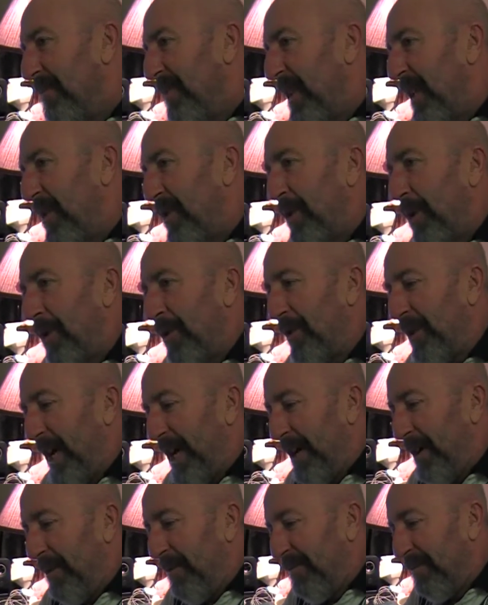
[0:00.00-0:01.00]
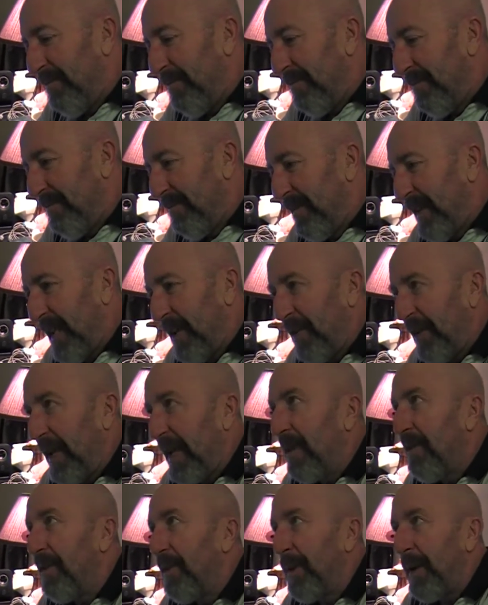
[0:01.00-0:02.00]
Store center. It's
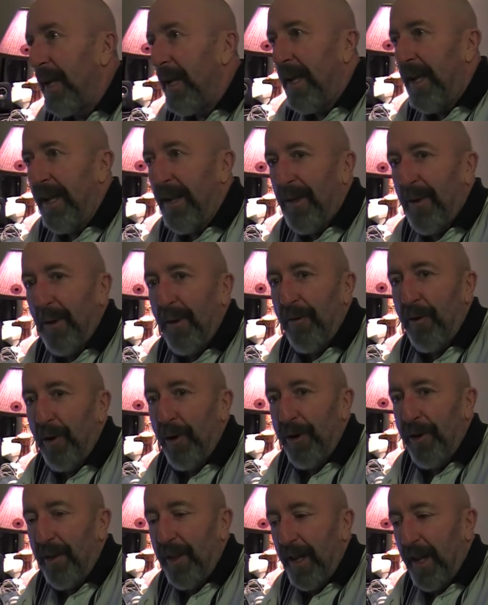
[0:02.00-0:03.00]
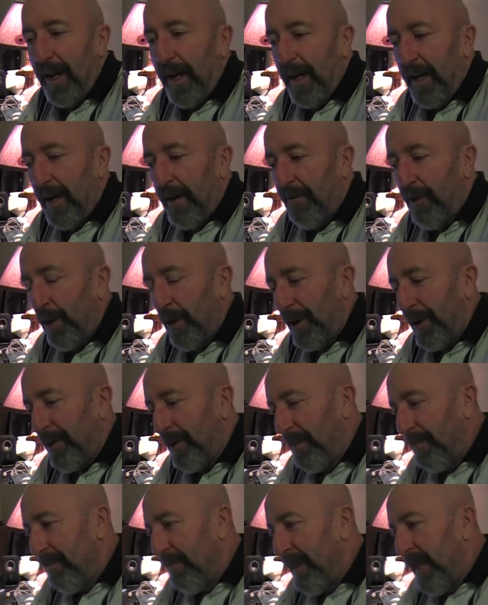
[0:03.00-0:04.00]
like three, three or four uh,
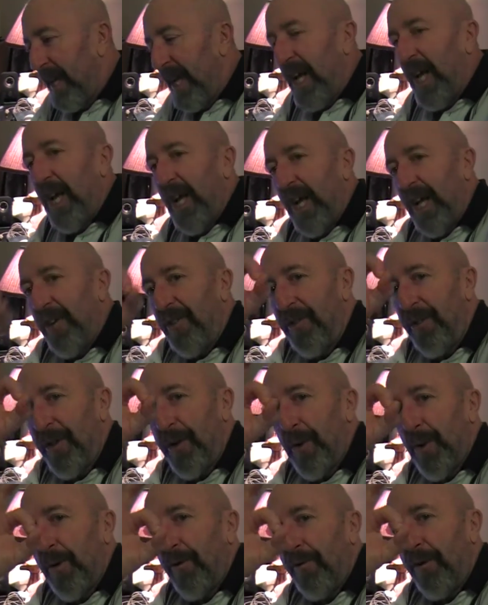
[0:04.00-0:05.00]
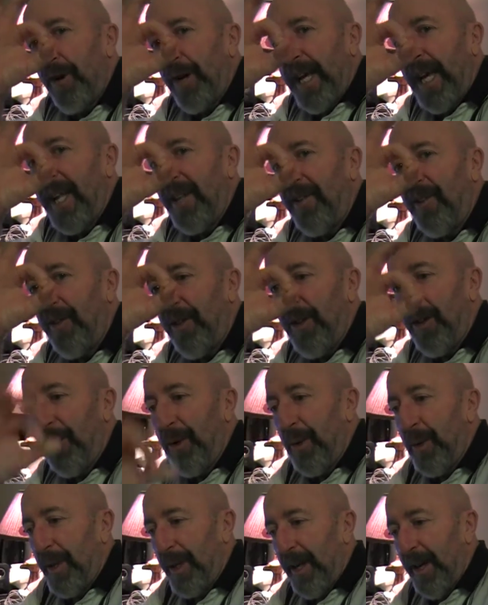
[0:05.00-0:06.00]
floors. Zero for kids to
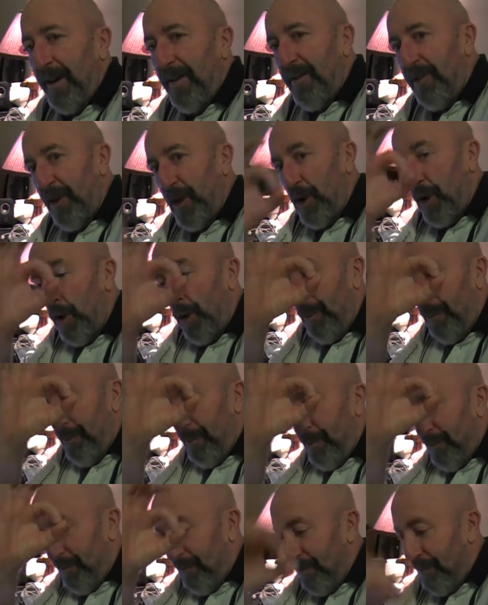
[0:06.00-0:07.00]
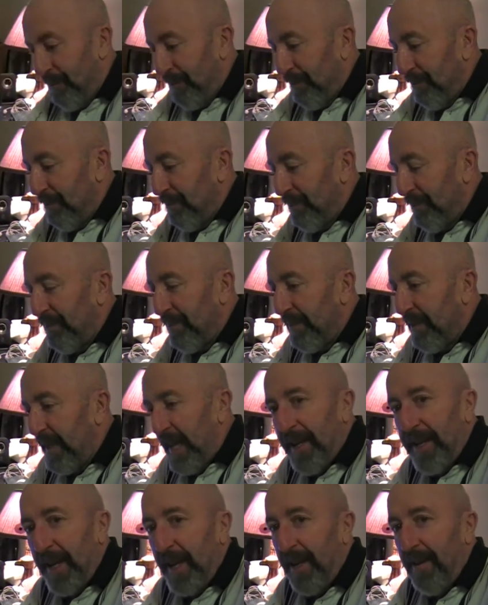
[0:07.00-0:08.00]
do in there. Zero.
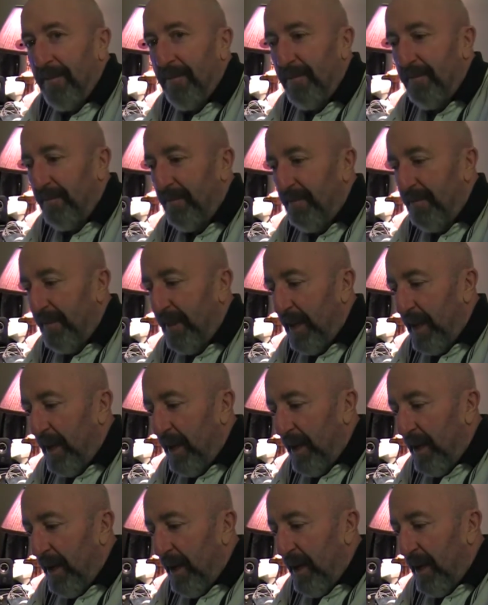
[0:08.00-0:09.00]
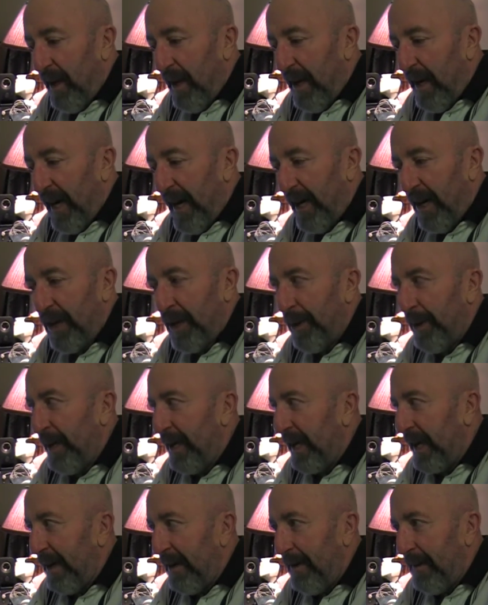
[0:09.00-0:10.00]
Nothing. I look
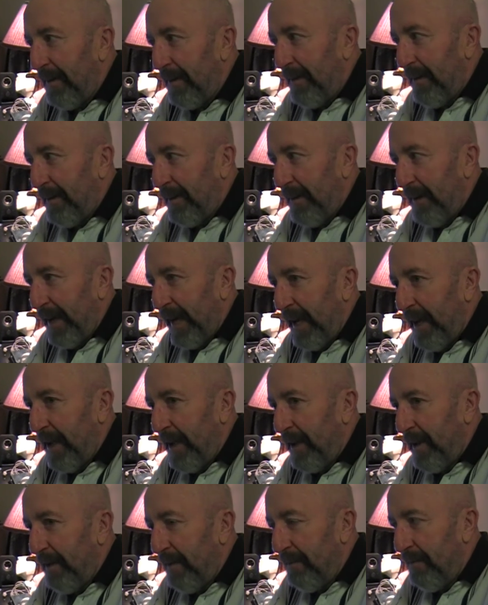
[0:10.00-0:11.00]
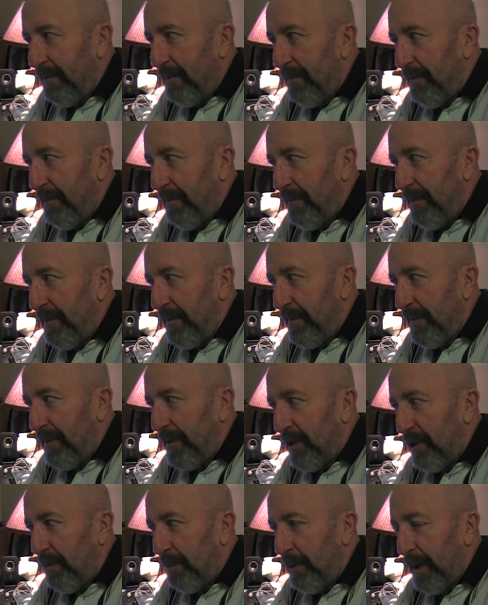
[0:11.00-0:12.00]
around like, oh, okay,
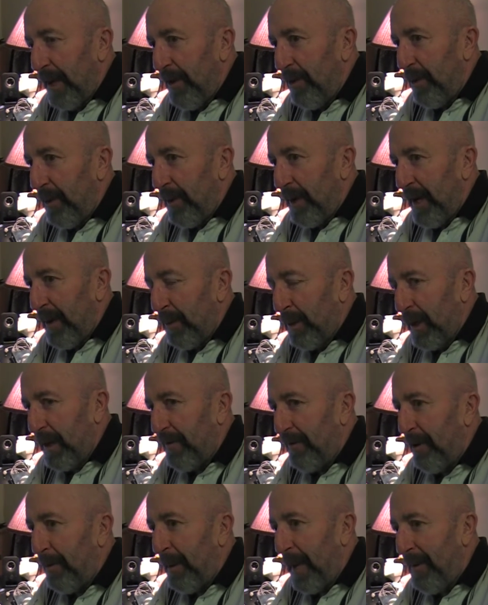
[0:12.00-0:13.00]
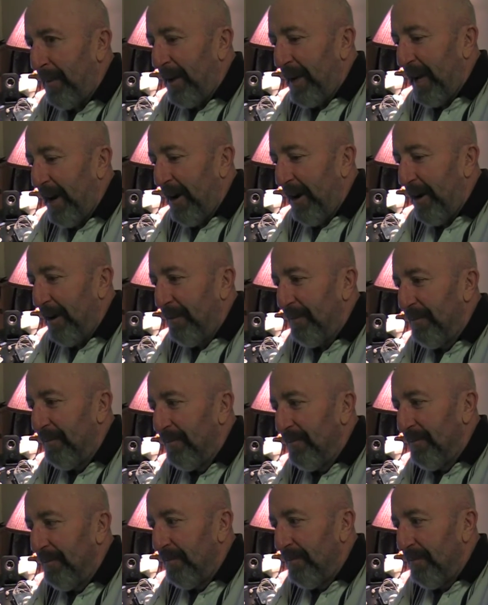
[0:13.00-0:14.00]
this place would not work for baby in the hair.
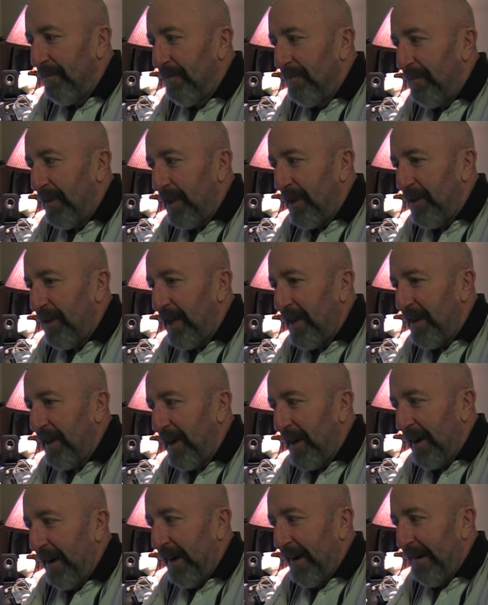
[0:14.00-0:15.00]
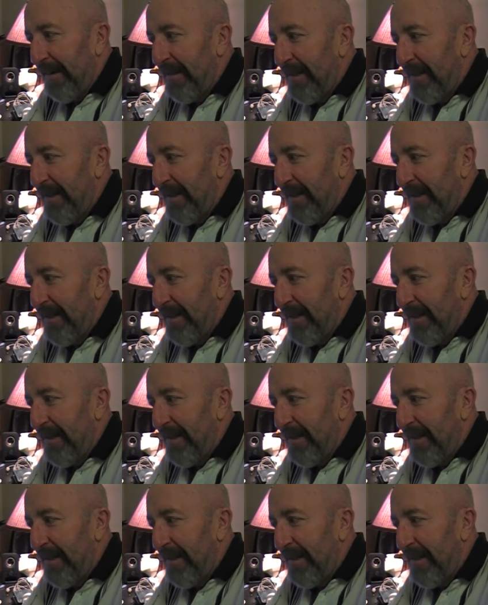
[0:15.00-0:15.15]
There's nothing here.